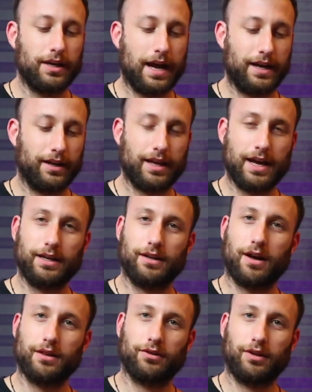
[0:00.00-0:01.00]
And then
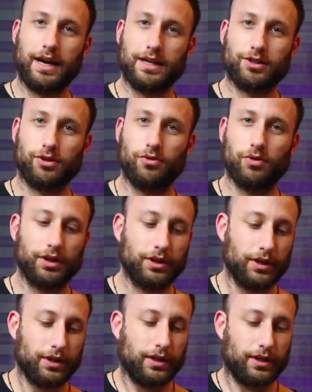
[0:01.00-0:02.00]
on the last chord,
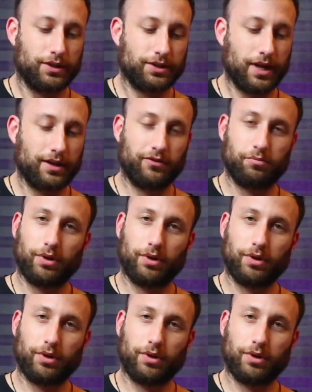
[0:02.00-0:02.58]
instead of